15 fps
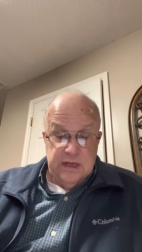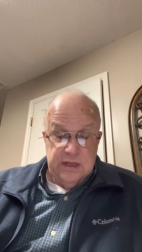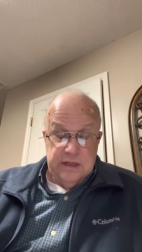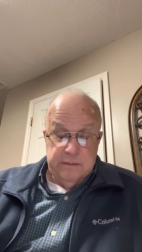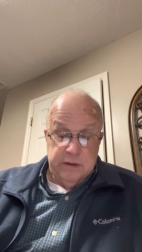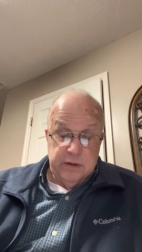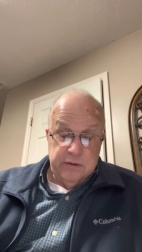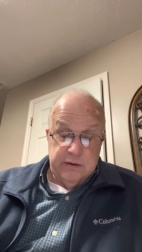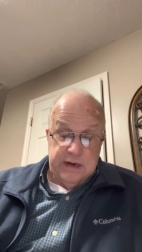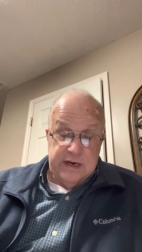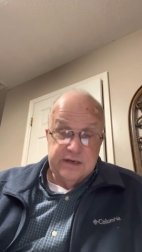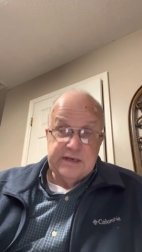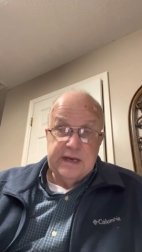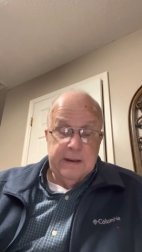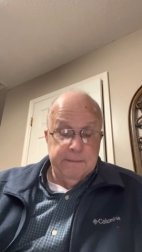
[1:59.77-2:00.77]
The mother
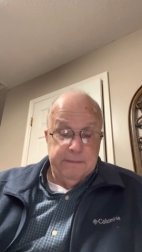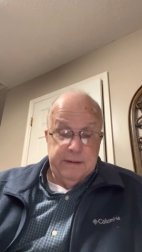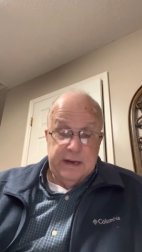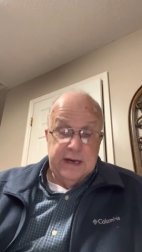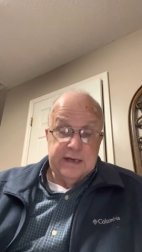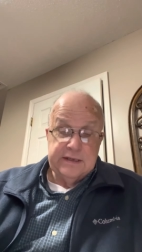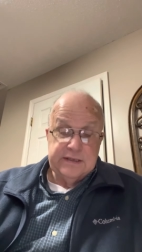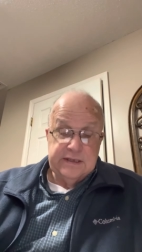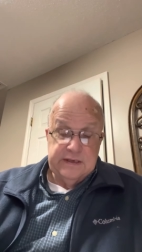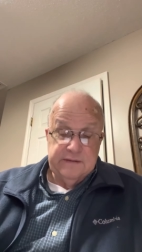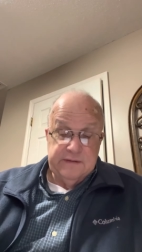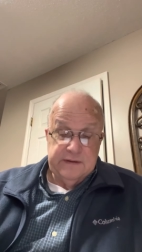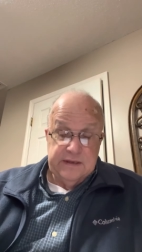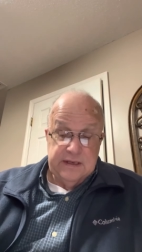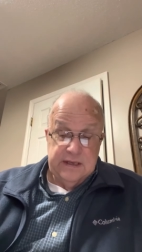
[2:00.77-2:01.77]
asks. I'm
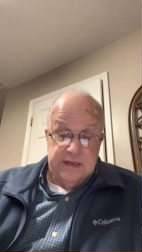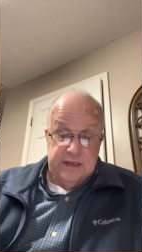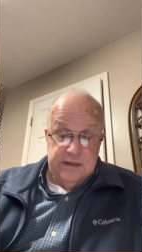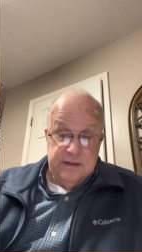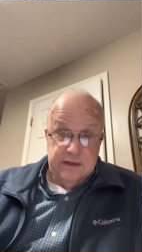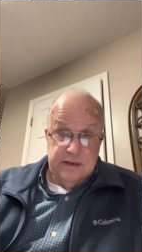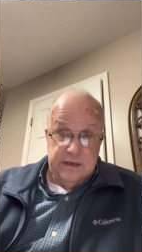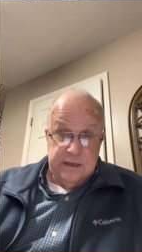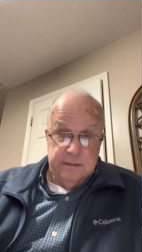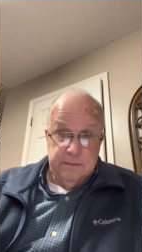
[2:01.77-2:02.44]
positive, the little